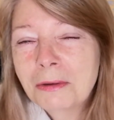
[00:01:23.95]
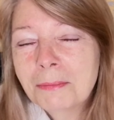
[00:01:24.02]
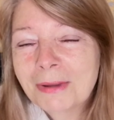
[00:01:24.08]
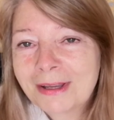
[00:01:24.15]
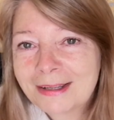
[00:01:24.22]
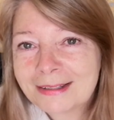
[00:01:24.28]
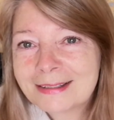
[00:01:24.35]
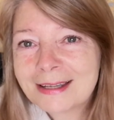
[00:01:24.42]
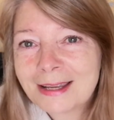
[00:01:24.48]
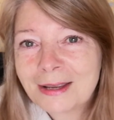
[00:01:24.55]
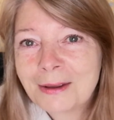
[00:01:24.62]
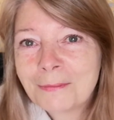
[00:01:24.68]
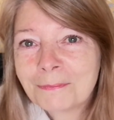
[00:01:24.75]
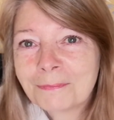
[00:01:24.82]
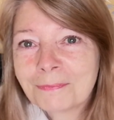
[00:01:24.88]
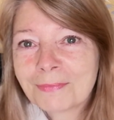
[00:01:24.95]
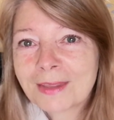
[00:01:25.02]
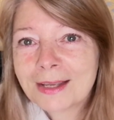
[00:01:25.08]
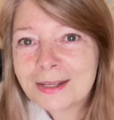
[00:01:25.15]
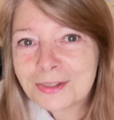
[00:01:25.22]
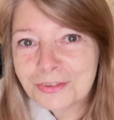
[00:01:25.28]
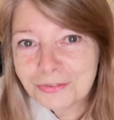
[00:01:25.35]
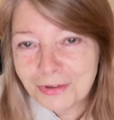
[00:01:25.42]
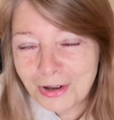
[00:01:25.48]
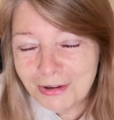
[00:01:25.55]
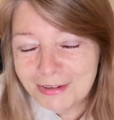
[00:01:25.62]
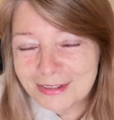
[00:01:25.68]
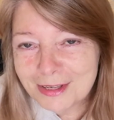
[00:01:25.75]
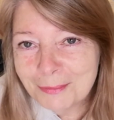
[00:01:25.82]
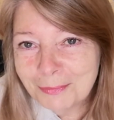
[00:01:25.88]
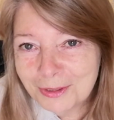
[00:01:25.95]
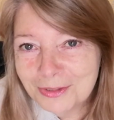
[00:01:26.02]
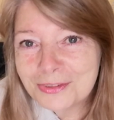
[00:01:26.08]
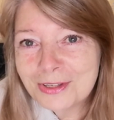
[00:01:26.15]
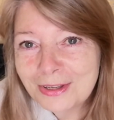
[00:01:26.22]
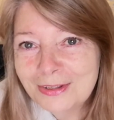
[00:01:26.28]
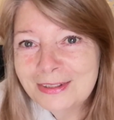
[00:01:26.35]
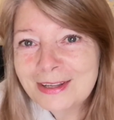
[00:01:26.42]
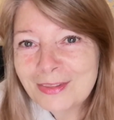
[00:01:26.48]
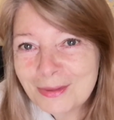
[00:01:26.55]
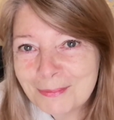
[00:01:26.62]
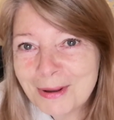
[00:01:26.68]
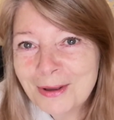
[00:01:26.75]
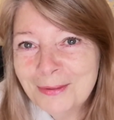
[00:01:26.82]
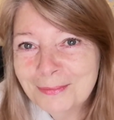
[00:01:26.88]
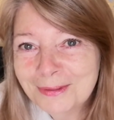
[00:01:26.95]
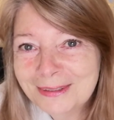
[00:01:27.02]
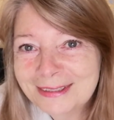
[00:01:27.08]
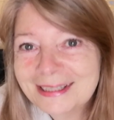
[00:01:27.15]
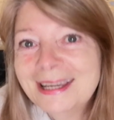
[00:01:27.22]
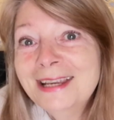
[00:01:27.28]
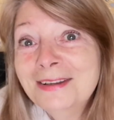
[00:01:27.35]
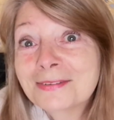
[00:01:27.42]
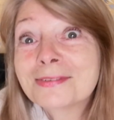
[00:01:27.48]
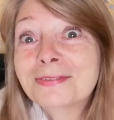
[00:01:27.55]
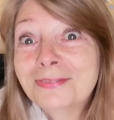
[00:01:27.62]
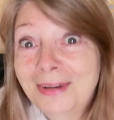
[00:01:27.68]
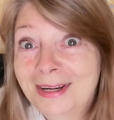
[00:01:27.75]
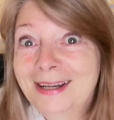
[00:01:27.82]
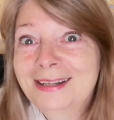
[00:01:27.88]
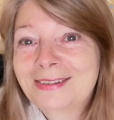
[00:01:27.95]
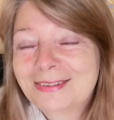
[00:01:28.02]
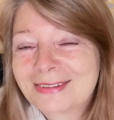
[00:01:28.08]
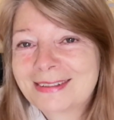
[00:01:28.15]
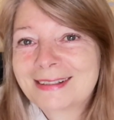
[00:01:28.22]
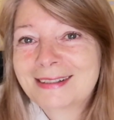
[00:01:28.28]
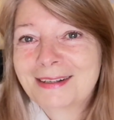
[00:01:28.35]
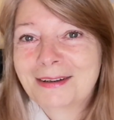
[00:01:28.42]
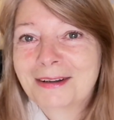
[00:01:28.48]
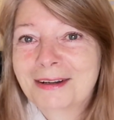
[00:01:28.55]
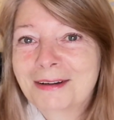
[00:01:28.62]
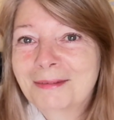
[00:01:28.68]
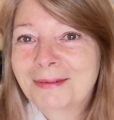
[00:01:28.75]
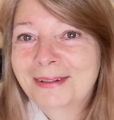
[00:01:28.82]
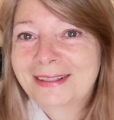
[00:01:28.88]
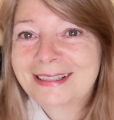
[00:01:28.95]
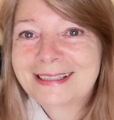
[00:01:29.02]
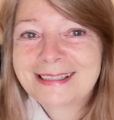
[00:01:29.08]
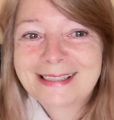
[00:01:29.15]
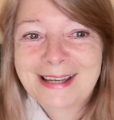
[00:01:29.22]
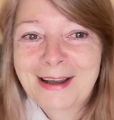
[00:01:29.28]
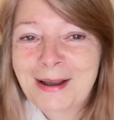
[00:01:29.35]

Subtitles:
But as far as I'm concerned at the moment, it's finished, but